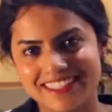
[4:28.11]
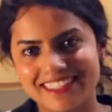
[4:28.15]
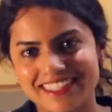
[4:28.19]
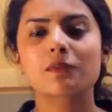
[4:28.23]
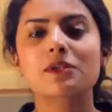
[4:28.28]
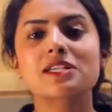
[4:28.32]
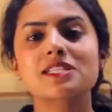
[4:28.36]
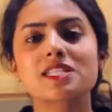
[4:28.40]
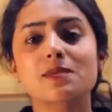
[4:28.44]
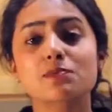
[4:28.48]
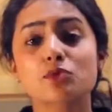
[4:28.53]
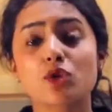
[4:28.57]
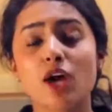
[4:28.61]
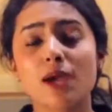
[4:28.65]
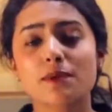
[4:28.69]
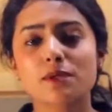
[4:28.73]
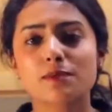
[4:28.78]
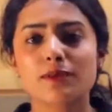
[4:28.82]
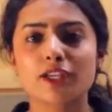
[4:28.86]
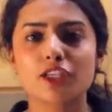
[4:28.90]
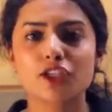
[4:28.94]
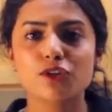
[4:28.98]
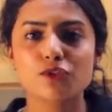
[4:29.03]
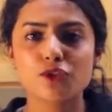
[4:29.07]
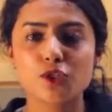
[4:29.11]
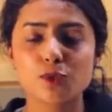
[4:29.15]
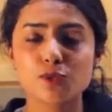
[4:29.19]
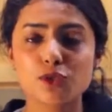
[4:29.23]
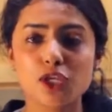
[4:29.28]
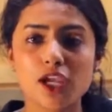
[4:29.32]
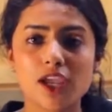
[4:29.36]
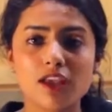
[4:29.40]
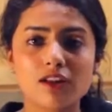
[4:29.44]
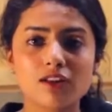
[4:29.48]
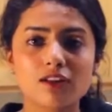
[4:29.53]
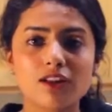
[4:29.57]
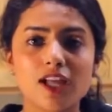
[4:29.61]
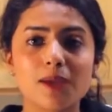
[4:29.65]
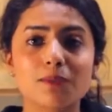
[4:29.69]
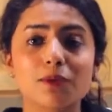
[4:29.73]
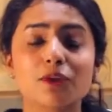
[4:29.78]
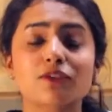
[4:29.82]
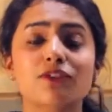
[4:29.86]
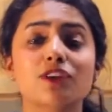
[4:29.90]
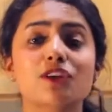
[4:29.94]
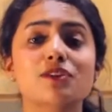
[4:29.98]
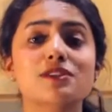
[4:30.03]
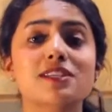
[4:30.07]
Please subscribe to my YouTube channel. I
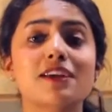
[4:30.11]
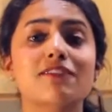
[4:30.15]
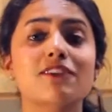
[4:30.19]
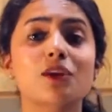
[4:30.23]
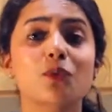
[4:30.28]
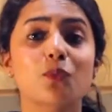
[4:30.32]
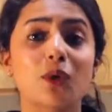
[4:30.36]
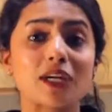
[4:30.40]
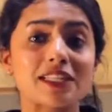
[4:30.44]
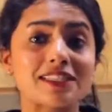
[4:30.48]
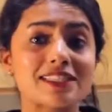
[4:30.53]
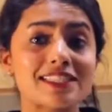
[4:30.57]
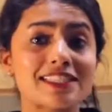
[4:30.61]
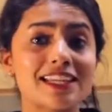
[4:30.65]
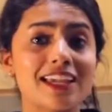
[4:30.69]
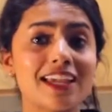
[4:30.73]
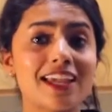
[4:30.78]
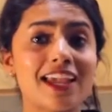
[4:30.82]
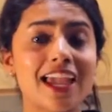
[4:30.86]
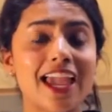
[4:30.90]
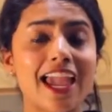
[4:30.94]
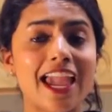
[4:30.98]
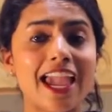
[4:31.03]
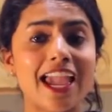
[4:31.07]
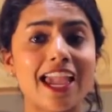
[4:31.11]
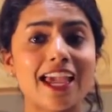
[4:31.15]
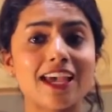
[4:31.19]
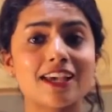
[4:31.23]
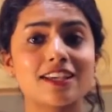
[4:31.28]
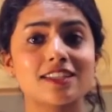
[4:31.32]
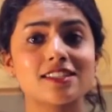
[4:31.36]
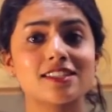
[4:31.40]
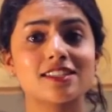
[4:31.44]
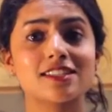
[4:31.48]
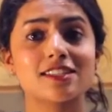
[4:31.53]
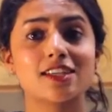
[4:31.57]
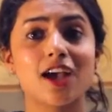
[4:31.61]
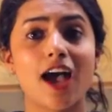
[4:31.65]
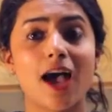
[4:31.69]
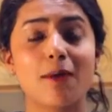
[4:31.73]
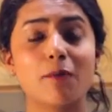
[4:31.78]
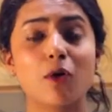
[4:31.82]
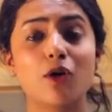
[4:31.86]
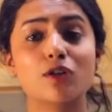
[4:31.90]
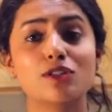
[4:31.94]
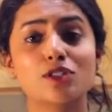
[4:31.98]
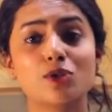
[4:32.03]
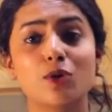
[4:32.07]
upload videos every Wednesday, and
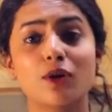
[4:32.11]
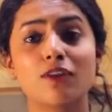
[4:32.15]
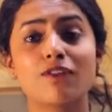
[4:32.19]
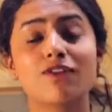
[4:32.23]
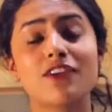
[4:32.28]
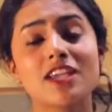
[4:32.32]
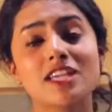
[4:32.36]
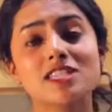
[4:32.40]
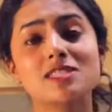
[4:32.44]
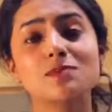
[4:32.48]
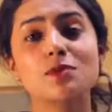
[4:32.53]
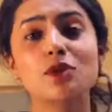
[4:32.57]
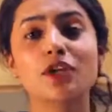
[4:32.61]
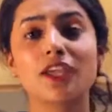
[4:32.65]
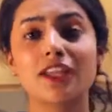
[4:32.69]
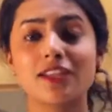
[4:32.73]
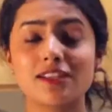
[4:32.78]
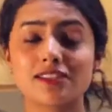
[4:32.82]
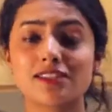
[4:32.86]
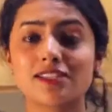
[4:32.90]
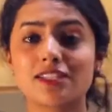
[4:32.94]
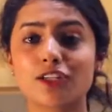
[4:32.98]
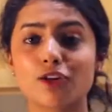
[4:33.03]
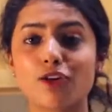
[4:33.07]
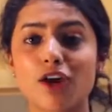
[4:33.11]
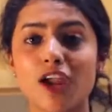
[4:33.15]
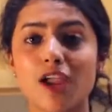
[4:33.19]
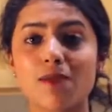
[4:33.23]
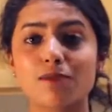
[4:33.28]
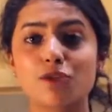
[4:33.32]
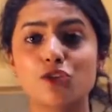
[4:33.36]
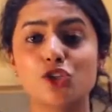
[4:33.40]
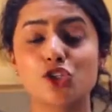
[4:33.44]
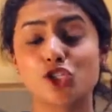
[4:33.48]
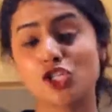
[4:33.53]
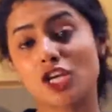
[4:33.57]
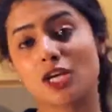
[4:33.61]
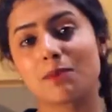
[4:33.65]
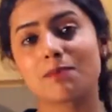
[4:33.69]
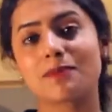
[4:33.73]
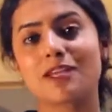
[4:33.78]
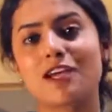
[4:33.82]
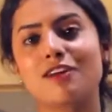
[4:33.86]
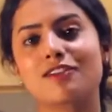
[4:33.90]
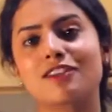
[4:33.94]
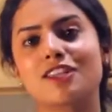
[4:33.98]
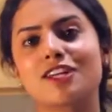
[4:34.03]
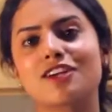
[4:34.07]
I'm also on Facebook and Instagram. You should check
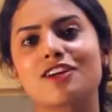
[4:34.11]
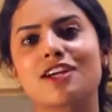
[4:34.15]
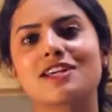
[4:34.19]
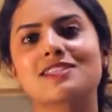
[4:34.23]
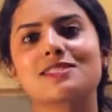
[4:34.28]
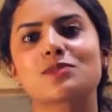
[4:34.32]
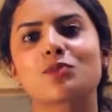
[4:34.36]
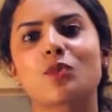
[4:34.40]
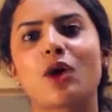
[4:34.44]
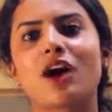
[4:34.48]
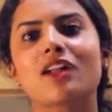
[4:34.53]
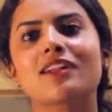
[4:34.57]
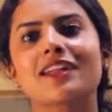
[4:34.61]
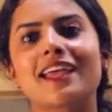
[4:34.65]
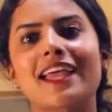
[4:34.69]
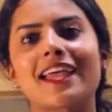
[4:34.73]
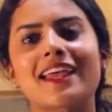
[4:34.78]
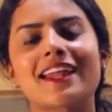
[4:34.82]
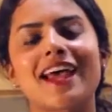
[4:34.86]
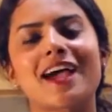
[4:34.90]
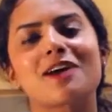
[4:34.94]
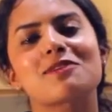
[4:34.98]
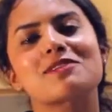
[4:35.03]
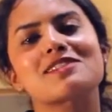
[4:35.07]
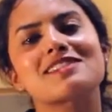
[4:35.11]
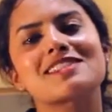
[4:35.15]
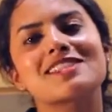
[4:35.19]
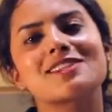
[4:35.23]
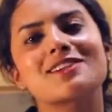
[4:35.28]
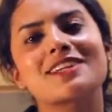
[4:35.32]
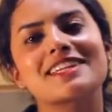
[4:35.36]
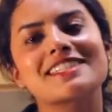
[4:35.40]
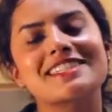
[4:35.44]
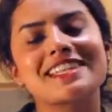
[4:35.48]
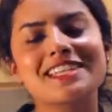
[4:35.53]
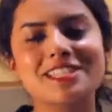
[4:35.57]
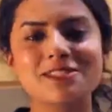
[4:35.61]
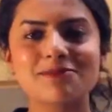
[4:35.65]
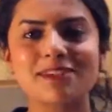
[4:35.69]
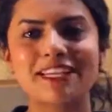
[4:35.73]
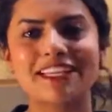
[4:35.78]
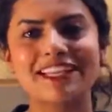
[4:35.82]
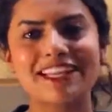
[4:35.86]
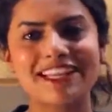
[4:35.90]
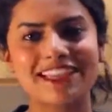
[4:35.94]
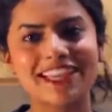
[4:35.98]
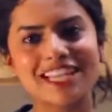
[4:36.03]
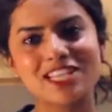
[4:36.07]
me out there as well, and I will see you guys next
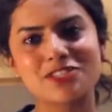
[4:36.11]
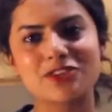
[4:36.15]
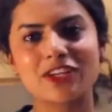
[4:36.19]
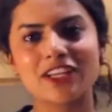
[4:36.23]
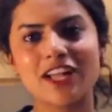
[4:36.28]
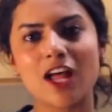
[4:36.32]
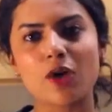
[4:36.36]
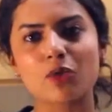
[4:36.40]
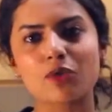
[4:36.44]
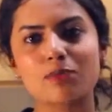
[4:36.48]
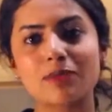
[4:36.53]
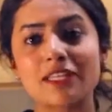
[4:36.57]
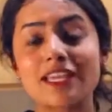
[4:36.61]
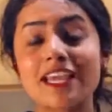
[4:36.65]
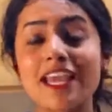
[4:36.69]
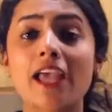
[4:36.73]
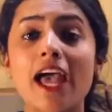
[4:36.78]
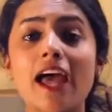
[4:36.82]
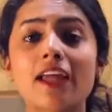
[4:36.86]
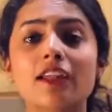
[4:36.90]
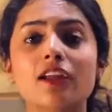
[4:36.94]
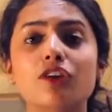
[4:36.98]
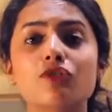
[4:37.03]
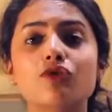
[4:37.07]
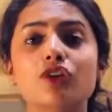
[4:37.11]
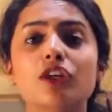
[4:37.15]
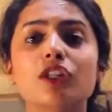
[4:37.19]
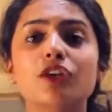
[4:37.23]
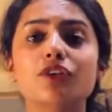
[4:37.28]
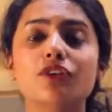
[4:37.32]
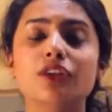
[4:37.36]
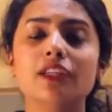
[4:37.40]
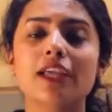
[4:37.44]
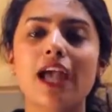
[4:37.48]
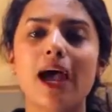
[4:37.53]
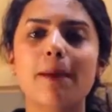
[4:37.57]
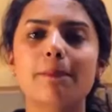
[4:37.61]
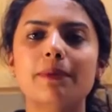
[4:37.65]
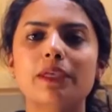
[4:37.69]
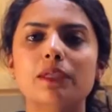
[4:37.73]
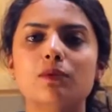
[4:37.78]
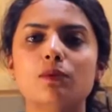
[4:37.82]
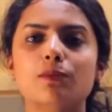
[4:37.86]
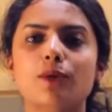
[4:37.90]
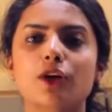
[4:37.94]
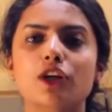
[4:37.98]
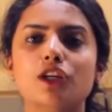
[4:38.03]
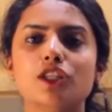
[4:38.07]
week. Thanks for hanging out with me. And a really happy
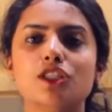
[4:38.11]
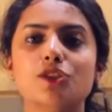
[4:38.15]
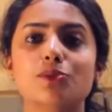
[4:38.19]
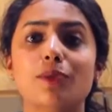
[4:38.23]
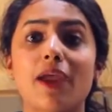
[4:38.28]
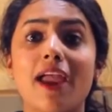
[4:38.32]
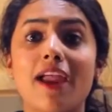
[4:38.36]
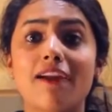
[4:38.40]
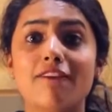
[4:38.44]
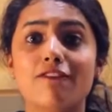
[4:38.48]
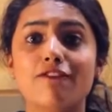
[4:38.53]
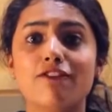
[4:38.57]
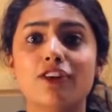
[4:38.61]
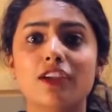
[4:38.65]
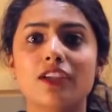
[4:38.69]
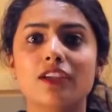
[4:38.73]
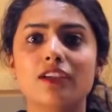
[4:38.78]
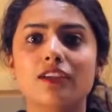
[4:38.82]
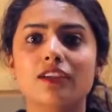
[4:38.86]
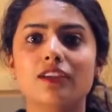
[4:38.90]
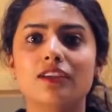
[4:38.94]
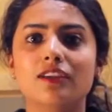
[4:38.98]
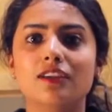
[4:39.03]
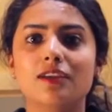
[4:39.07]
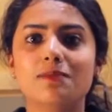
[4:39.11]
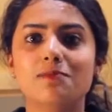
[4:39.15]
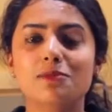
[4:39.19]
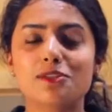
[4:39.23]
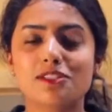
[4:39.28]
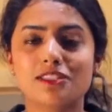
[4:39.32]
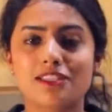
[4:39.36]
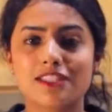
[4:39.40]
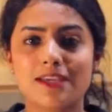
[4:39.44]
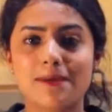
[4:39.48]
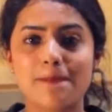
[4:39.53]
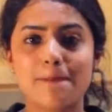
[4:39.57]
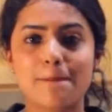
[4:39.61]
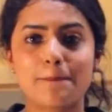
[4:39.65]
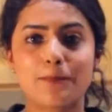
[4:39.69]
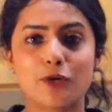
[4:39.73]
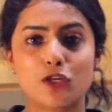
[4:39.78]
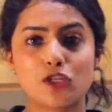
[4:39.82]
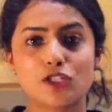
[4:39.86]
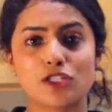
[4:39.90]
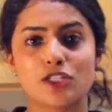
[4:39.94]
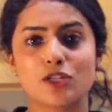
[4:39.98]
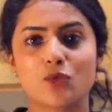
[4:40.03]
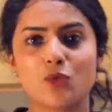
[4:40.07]
Mubarak to every Muslim
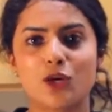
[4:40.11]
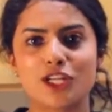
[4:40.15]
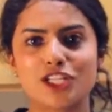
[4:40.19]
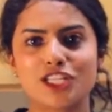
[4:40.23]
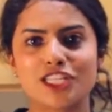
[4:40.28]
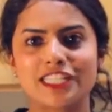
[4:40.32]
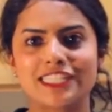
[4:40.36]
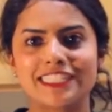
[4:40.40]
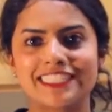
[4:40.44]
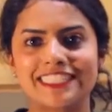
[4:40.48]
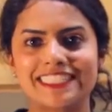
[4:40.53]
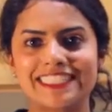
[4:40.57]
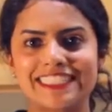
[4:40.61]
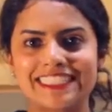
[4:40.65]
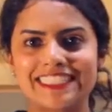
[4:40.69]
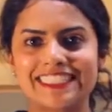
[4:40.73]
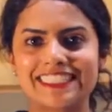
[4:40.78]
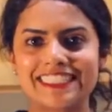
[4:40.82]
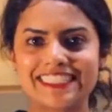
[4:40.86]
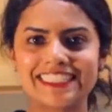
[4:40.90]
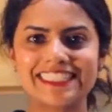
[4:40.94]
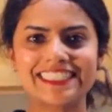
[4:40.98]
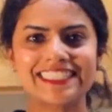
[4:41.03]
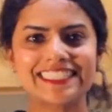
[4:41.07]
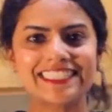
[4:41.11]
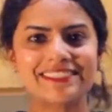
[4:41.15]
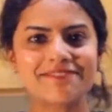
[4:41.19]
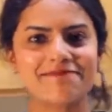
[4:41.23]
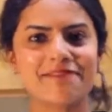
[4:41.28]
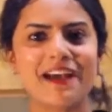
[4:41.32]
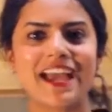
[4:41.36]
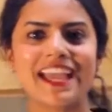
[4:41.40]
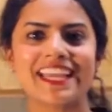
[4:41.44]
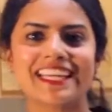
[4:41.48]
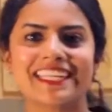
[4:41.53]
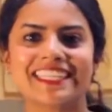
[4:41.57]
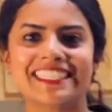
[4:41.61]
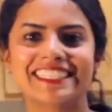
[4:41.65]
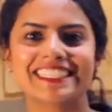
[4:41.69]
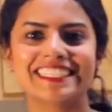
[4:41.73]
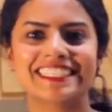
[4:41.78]
person watching. Bye!